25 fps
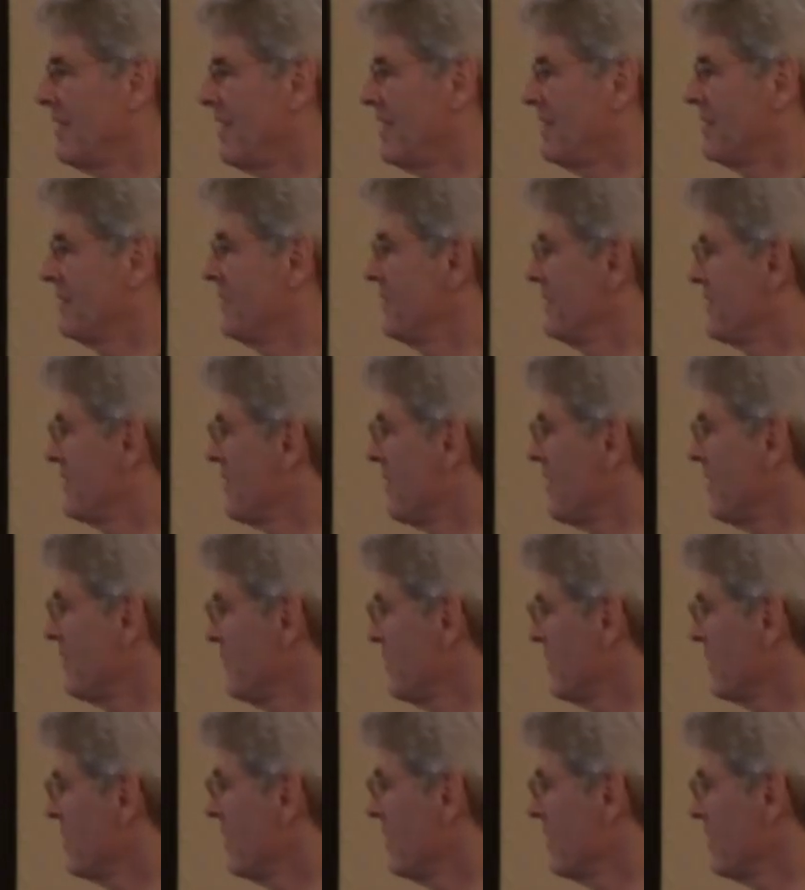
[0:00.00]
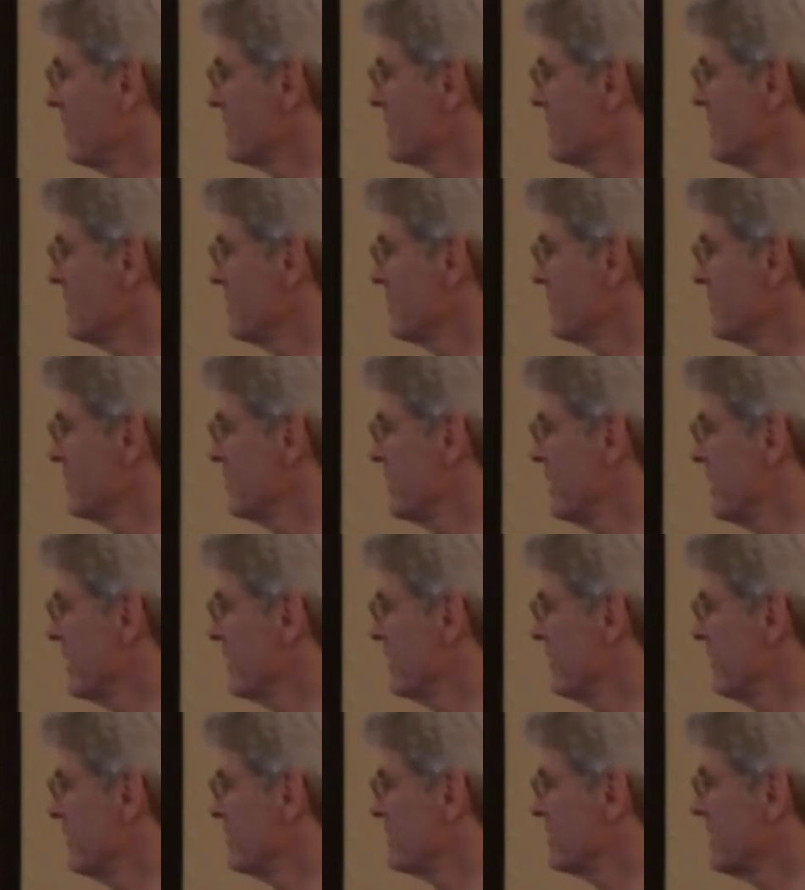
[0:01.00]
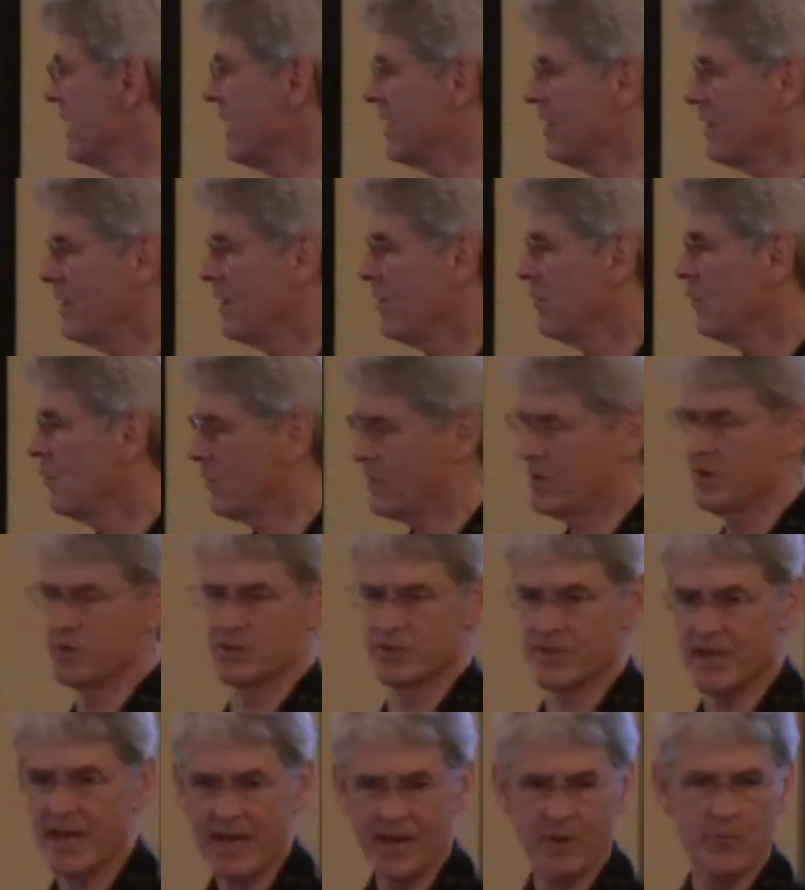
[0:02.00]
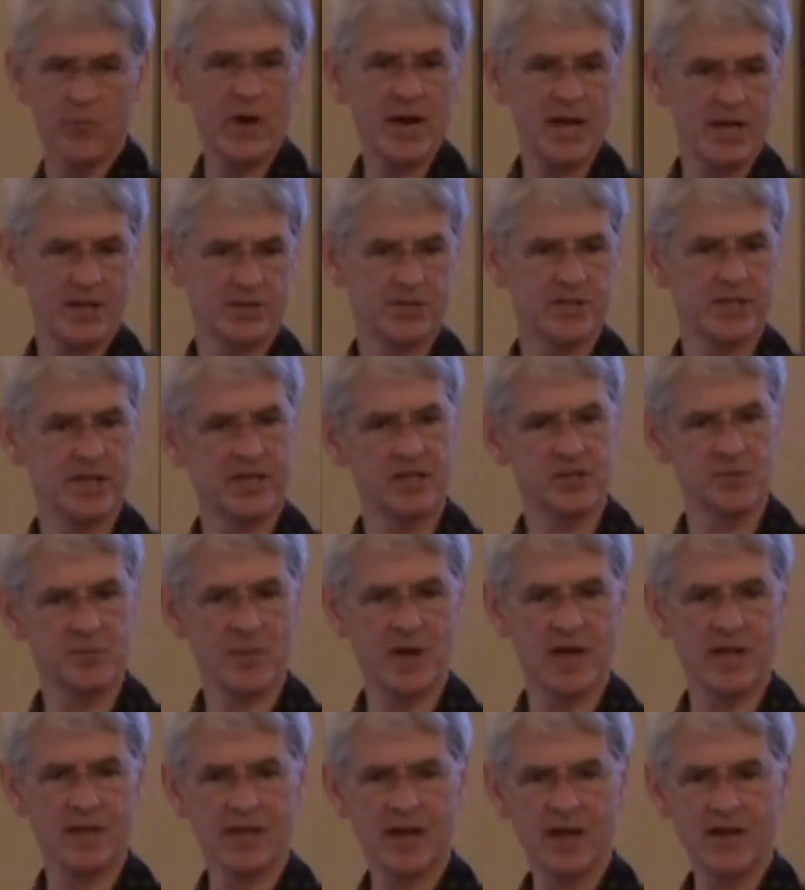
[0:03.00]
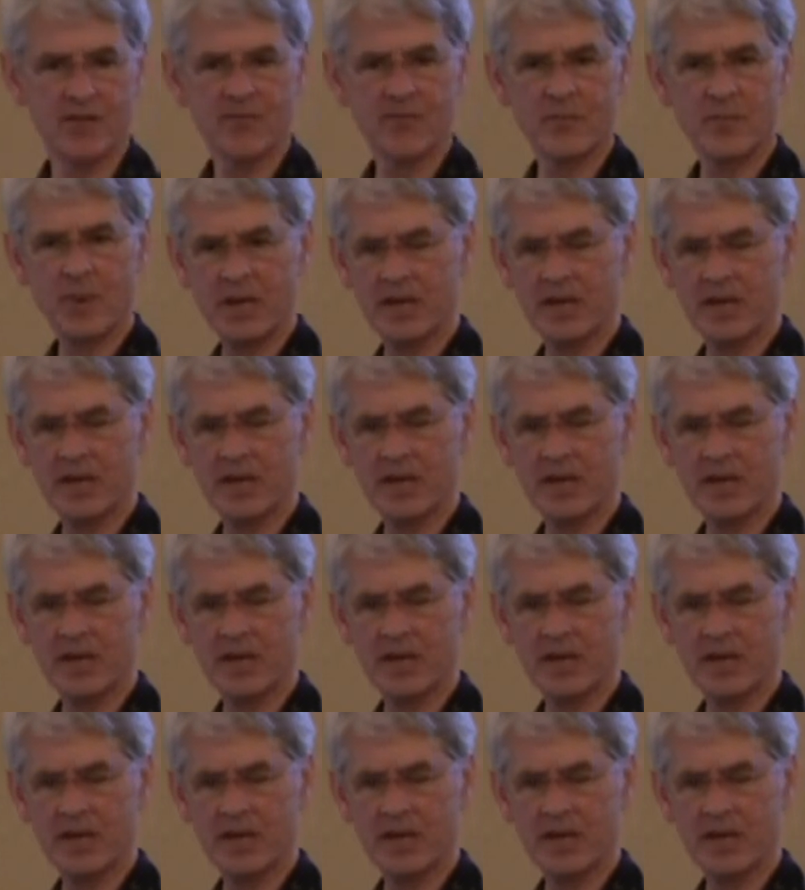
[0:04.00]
are called would call ourselves objectivists could say Rand changed my life.